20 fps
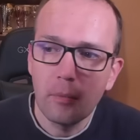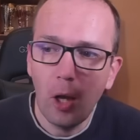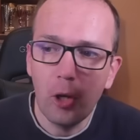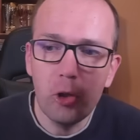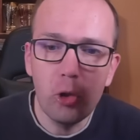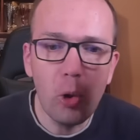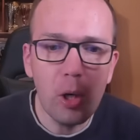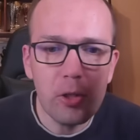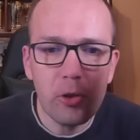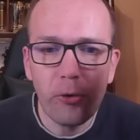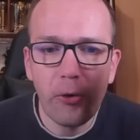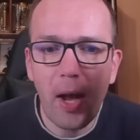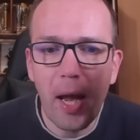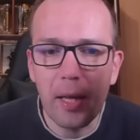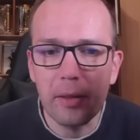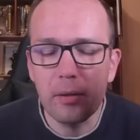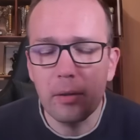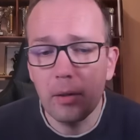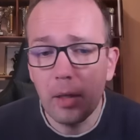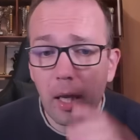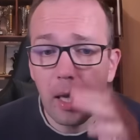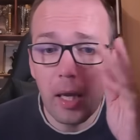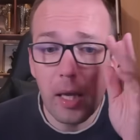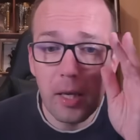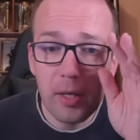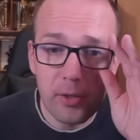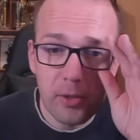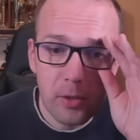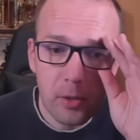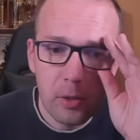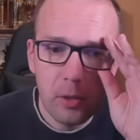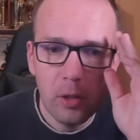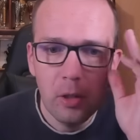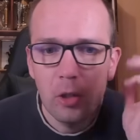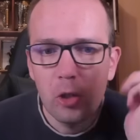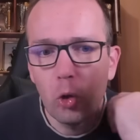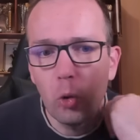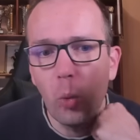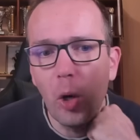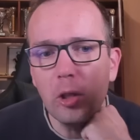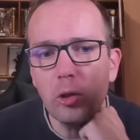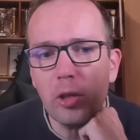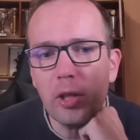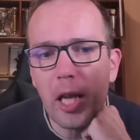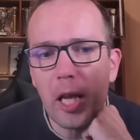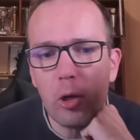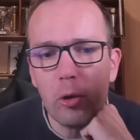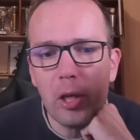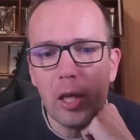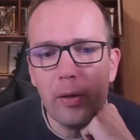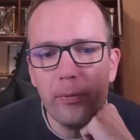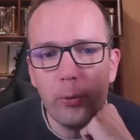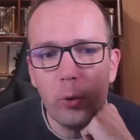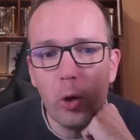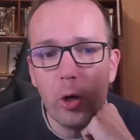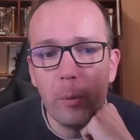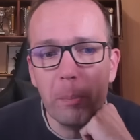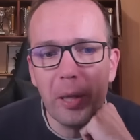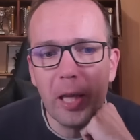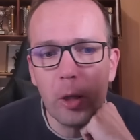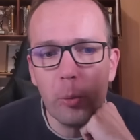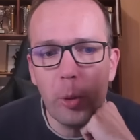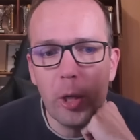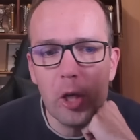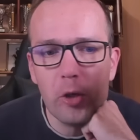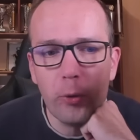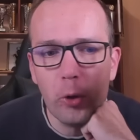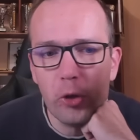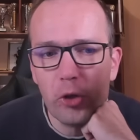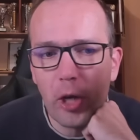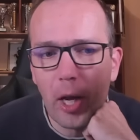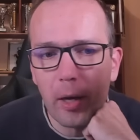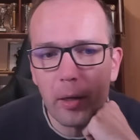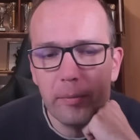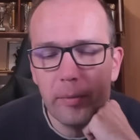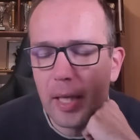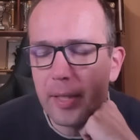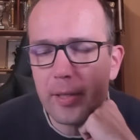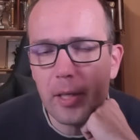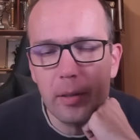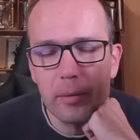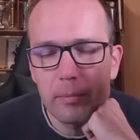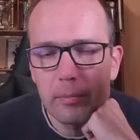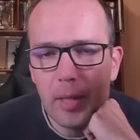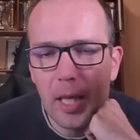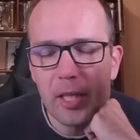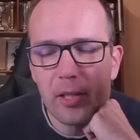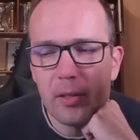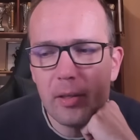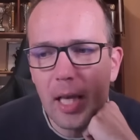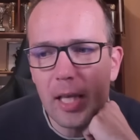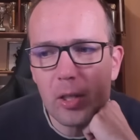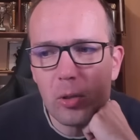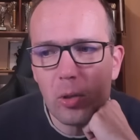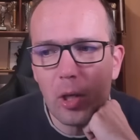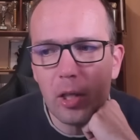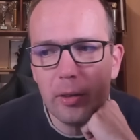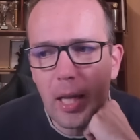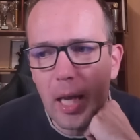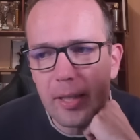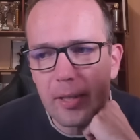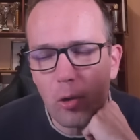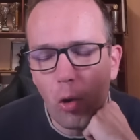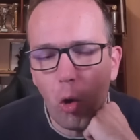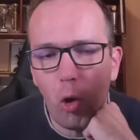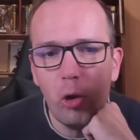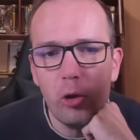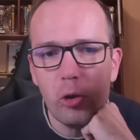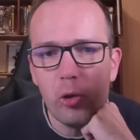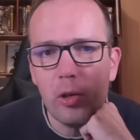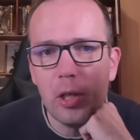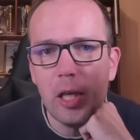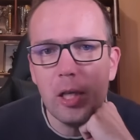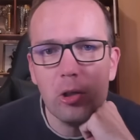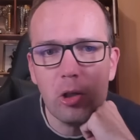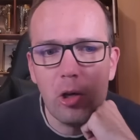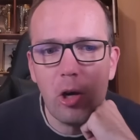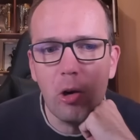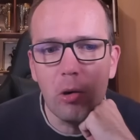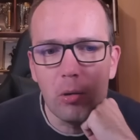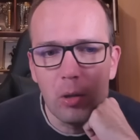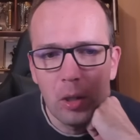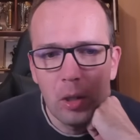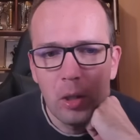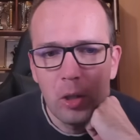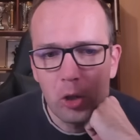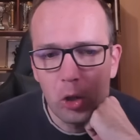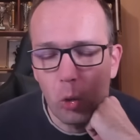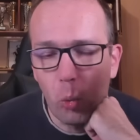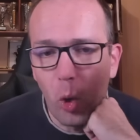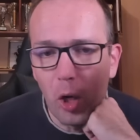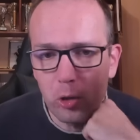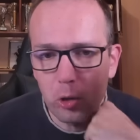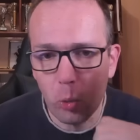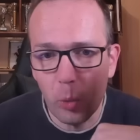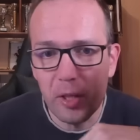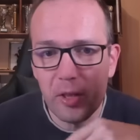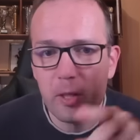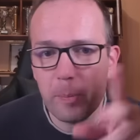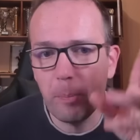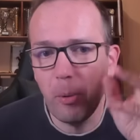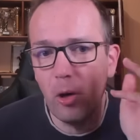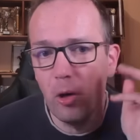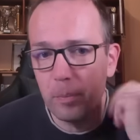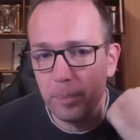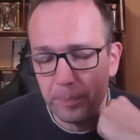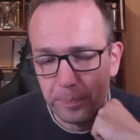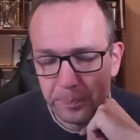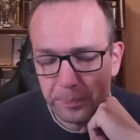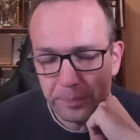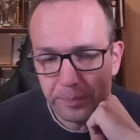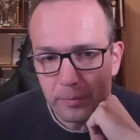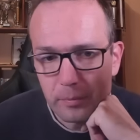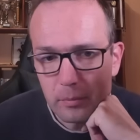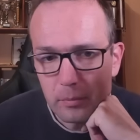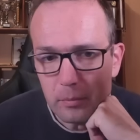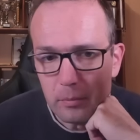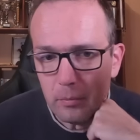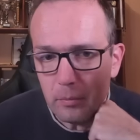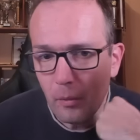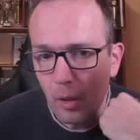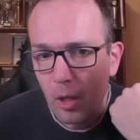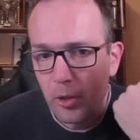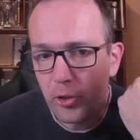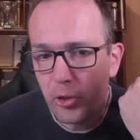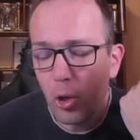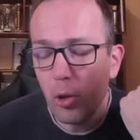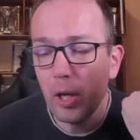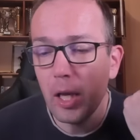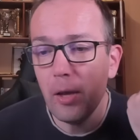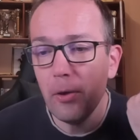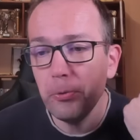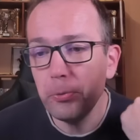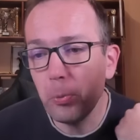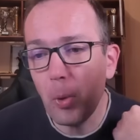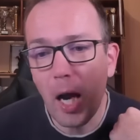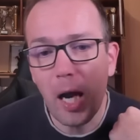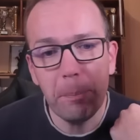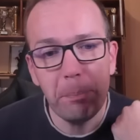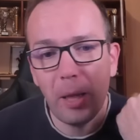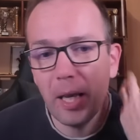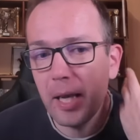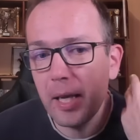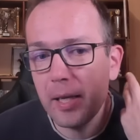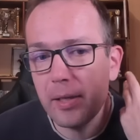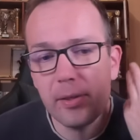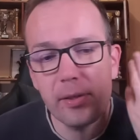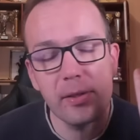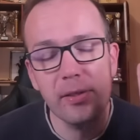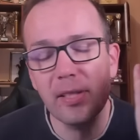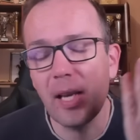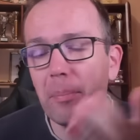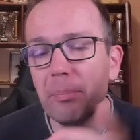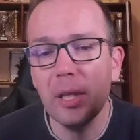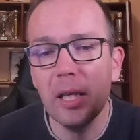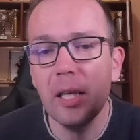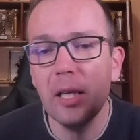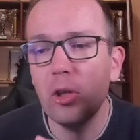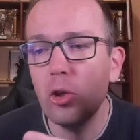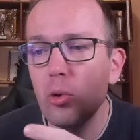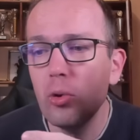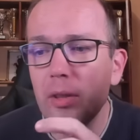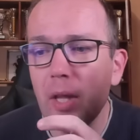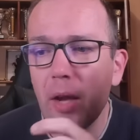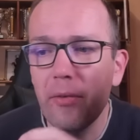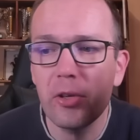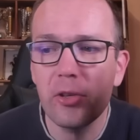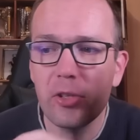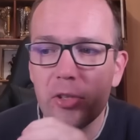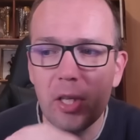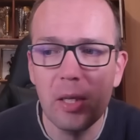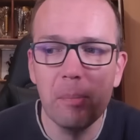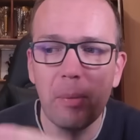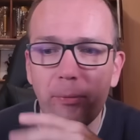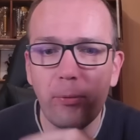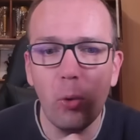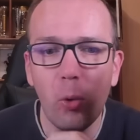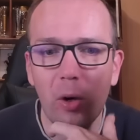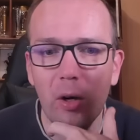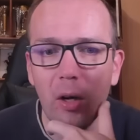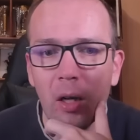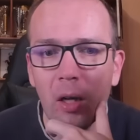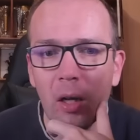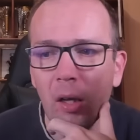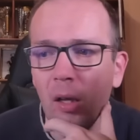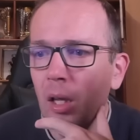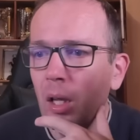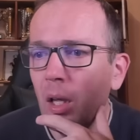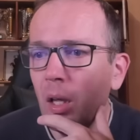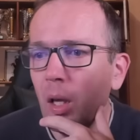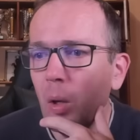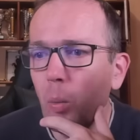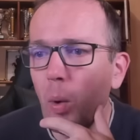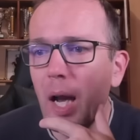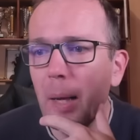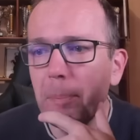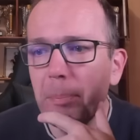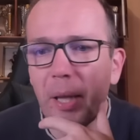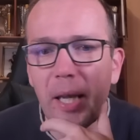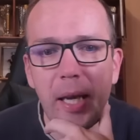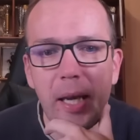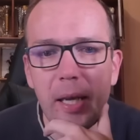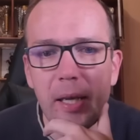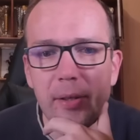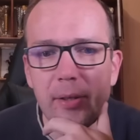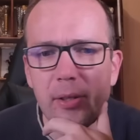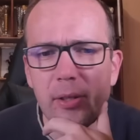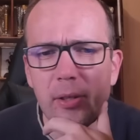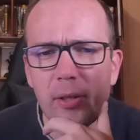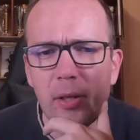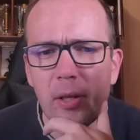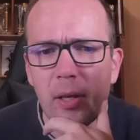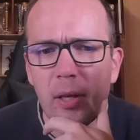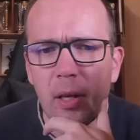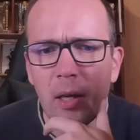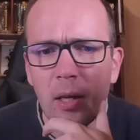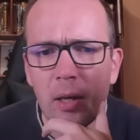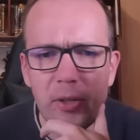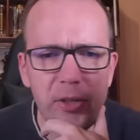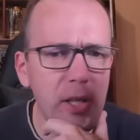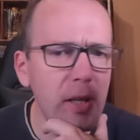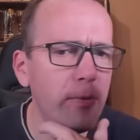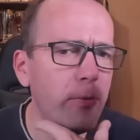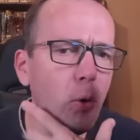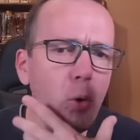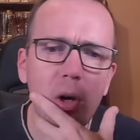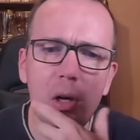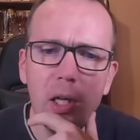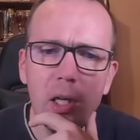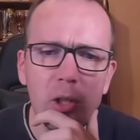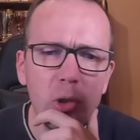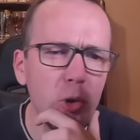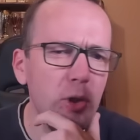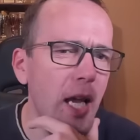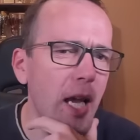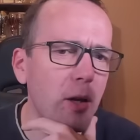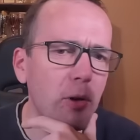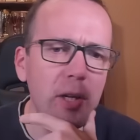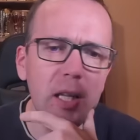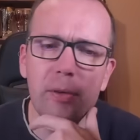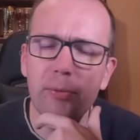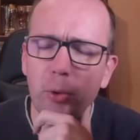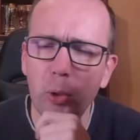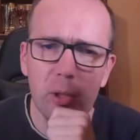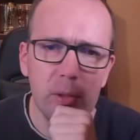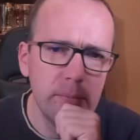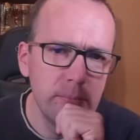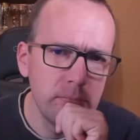Your threat is you want to take on e4 and play queen h4 check. That's it. That's all you need to know. You want to win this pawn. So if white plays something you've never seen before, white plays c4, you take on e4.